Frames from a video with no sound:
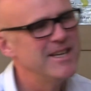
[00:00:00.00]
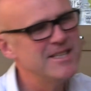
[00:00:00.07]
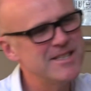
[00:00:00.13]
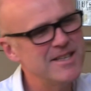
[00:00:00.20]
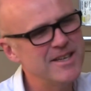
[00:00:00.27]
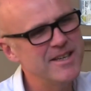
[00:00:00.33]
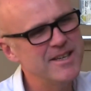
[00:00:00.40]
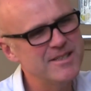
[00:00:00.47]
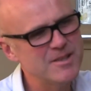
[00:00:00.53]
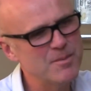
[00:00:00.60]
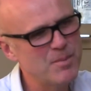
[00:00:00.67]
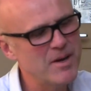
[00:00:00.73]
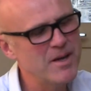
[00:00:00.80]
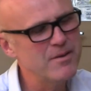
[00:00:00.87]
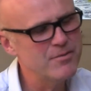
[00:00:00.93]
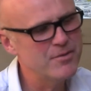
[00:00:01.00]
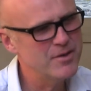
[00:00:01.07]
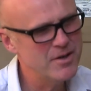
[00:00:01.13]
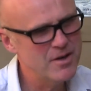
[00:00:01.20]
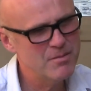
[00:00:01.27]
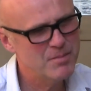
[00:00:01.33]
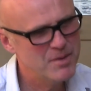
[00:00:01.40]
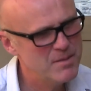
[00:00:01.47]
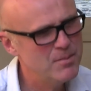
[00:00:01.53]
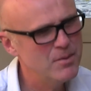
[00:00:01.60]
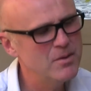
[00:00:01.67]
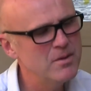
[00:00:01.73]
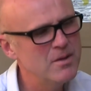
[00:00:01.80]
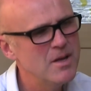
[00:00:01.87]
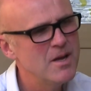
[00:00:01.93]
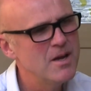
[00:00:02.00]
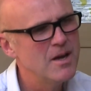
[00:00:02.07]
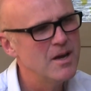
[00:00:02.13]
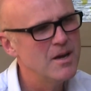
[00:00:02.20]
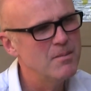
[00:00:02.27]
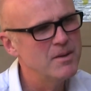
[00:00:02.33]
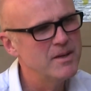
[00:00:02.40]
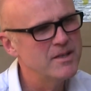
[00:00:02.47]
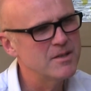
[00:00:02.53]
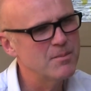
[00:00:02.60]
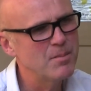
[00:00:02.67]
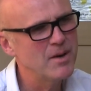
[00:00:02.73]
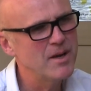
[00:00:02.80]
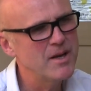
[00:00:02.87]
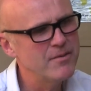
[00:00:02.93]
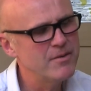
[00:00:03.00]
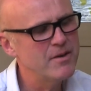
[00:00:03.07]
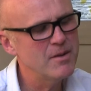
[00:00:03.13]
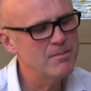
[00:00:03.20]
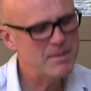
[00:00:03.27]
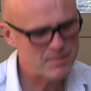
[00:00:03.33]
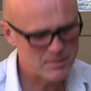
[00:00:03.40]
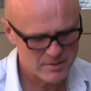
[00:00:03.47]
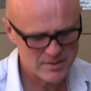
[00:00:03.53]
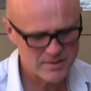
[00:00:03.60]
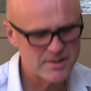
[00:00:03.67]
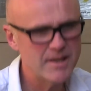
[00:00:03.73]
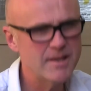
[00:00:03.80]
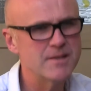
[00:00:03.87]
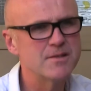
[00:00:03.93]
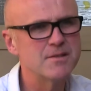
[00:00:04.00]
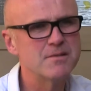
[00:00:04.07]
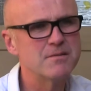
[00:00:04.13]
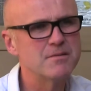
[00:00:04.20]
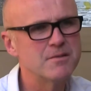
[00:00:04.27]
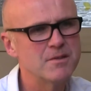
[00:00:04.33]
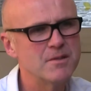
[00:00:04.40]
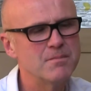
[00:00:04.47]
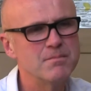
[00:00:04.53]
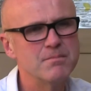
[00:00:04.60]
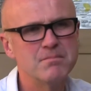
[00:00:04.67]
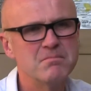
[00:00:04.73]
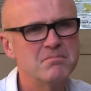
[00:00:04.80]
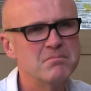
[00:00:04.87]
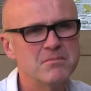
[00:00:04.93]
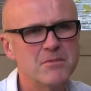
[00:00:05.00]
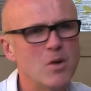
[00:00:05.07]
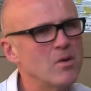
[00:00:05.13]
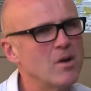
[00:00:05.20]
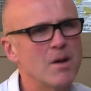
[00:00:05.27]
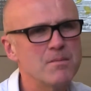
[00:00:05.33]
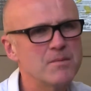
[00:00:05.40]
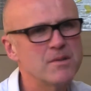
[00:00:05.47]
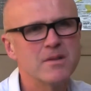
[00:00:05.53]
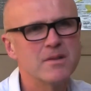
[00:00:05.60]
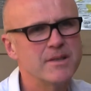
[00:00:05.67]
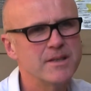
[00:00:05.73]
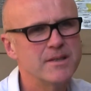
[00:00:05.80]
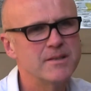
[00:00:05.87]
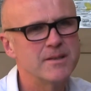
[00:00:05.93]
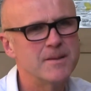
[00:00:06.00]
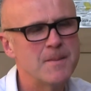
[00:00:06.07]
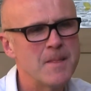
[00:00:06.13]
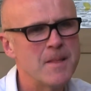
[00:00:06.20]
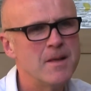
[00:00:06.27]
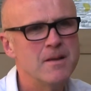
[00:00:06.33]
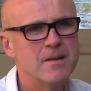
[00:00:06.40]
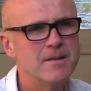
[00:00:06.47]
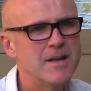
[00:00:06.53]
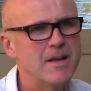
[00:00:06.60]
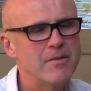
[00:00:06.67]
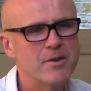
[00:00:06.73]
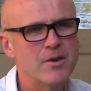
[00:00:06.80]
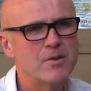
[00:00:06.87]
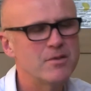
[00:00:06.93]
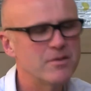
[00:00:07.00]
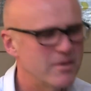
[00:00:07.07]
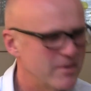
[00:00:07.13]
is it's a play for young people, but it's a play for young people that says to them, don't come to the theatre, never go to